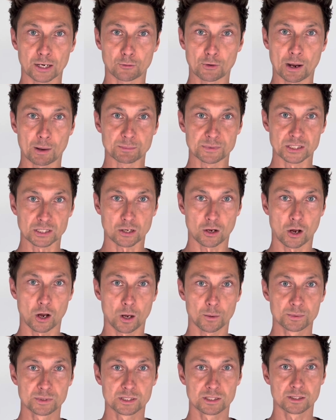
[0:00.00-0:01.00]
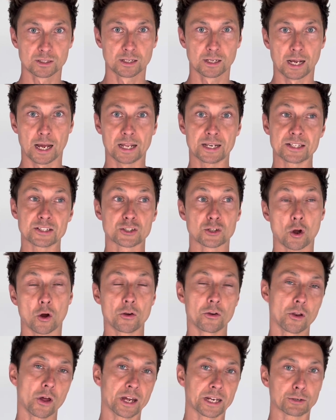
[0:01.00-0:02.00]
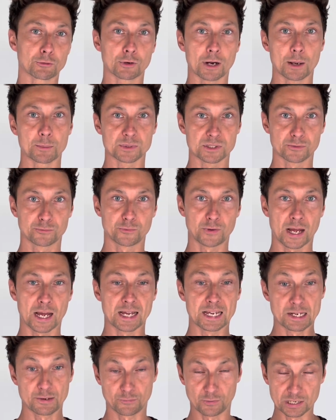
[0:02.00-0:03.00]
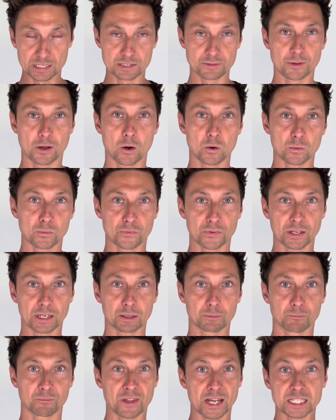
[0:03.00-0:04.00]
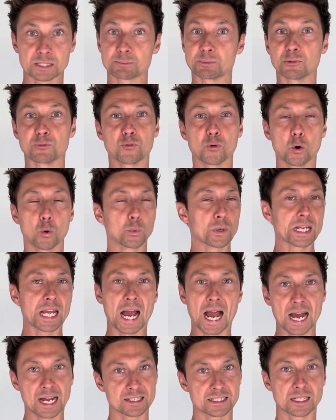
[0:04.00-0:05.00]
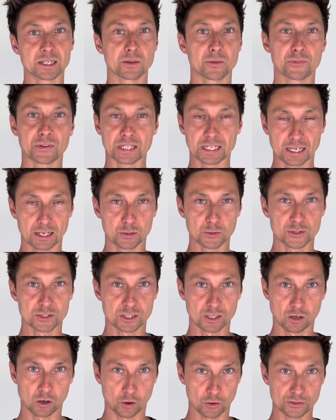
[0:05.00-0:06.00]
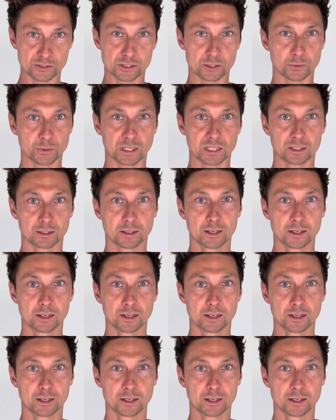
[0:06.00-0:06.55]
grams of carbs and it's got 9 grams of fat if I eat the whole thing. That's before we add anything else onto it.